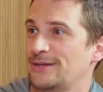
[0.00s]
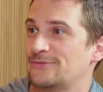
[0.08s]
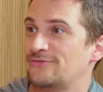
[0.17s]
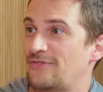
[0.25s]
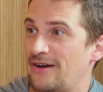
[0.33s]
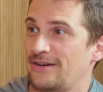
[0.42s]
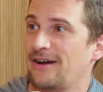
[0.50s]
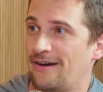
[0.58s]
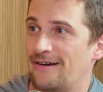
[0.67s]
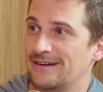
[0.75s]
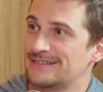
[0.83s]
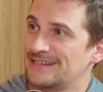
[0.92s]
where it's very
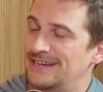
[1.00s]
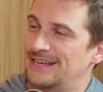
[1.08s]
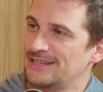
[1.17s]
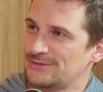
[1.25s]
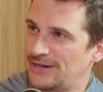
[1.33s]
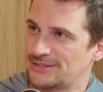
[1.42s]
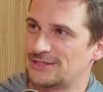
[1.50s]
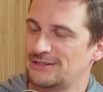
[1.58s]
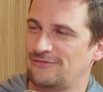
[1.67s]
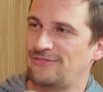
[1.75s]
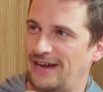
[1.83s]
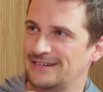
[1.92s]
hard to actually
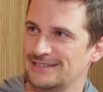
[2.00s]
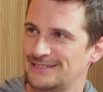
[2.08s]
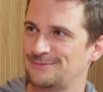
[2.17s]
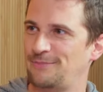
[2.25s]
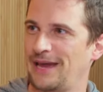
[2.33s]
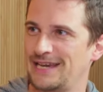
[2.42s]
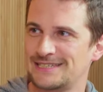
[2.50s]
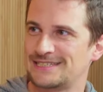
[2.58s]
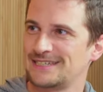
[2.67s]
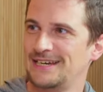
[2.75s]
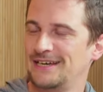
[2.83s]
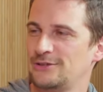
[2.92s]
find a space
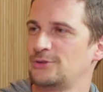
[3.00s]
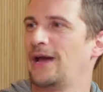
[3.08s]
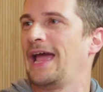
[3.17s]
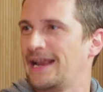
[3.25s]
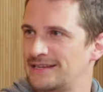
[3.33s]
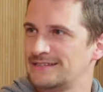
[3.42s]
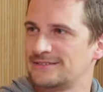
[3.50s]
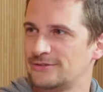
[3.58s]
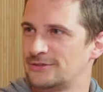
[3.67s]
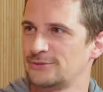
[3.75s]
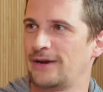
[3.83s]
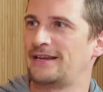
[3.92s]
to edit or
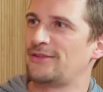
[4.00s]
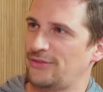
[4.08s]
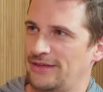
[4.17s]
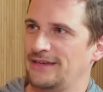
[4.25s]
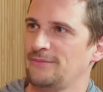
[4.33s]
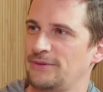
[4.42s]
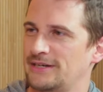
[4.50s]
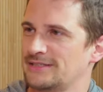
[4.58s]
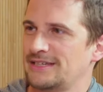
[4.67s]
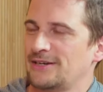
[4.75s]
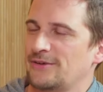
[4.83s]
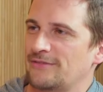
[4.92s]
do anything because
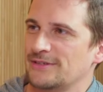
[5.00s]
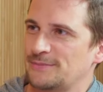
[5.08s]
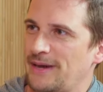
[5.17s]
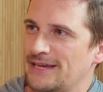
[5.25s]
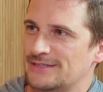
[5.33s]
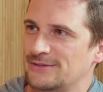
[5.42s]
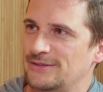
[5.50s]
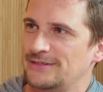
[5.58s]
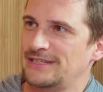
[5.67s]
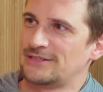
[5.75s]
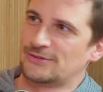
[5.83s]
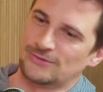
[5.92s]
they don't have the space so you
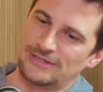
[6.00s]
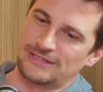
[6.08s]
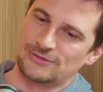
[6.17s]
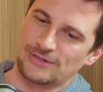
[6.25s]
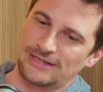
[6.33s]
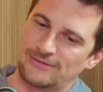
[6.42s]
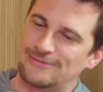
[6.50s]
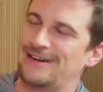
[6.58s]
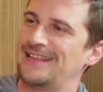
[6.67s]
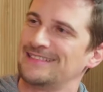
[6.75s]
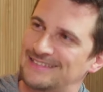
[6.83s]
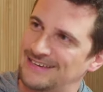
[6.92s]
need to literally
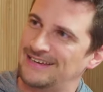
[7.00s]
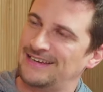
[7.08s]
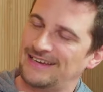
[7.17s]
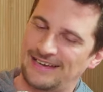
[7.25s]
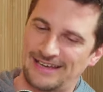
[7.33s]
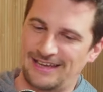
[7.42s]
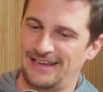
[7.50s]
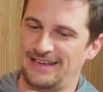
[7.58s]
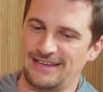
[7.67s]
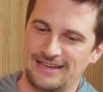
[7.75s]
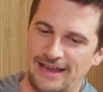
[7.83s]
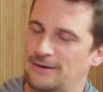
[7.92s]
rent
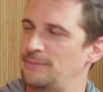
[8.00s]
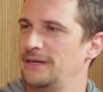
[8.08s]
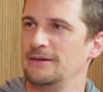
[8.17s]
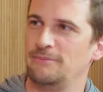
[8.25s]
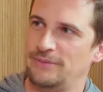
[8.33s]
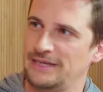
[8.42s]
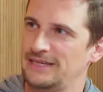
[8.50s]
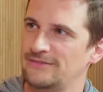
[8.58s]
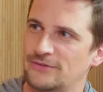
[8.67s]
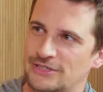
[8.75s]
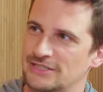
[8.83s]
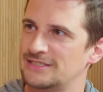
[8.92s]
a Airbnb
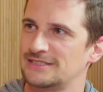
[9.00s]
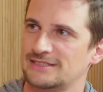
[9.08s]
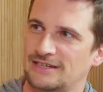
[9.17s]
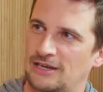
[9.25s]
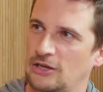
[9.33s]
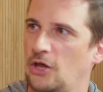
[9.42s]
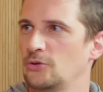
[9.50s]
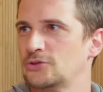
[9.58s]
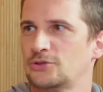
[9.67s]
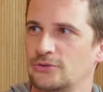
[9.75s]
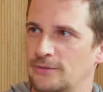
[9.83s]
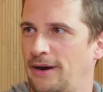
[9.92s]
which is close
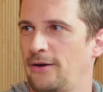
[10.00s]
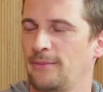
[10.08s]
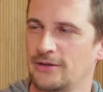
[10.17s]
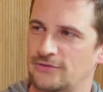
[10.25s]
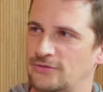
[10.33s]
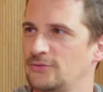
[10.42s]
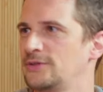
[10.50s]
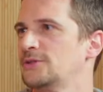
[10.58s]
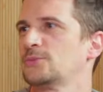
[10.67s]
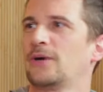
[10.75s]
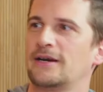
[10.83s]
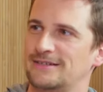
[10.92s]
to the Paramount Studios
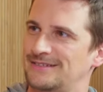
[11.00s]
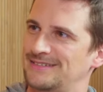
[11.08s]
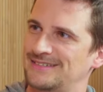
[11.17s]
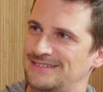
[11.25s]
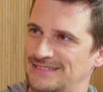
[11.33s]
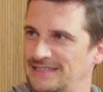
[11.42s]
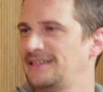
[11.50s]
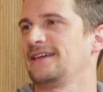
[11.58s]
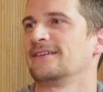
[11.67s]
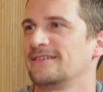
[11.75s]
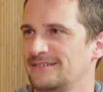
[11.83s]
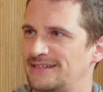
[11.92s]
where
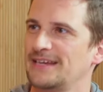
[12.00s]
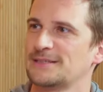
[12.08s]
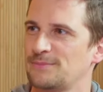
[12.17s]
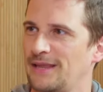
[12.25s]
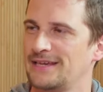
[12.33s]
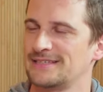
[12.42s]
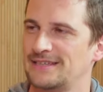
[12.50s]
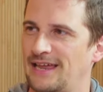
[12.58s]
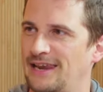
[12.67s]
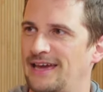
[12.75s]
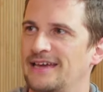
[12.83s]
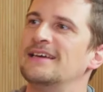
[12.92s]
Cinegear takes place in
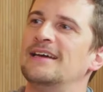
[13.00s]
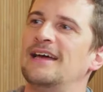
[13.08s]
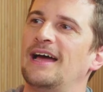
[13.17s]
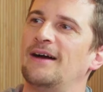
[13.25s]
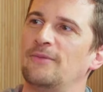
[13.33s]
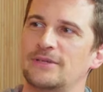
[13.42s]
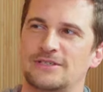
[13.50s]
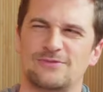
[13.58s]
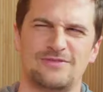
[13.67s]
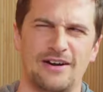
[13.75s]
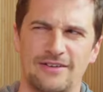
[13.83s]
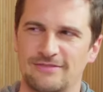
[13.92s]
LA, which is
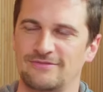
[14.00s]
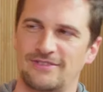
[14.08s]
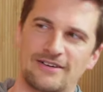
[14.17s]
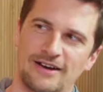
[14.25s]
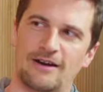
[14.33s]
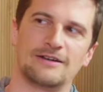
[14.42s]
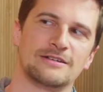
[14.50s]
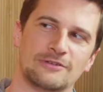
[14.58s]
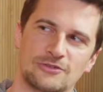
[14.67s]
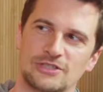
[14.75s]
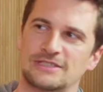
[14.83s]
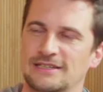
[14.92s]
very very hard
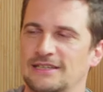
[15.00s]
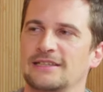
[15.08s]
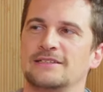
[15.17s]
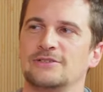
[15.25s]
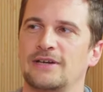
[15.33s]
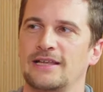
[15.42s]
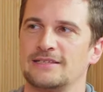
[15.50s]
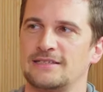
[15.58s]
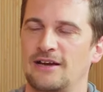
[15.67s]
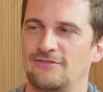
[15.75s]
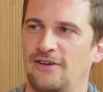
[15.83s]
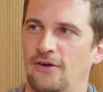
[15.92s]
logistically to get
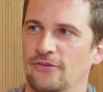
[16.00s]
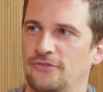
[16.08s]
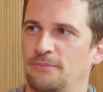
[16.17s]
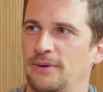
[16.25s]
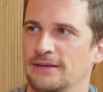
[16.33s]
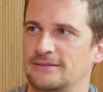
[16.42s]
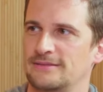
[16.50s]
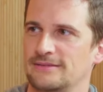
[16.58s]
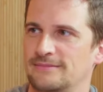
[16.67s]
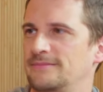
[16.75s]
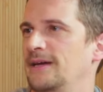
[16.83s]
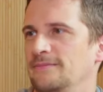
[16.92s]
stuff out. But
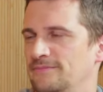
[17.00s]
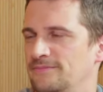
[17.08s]
yeah, yeah.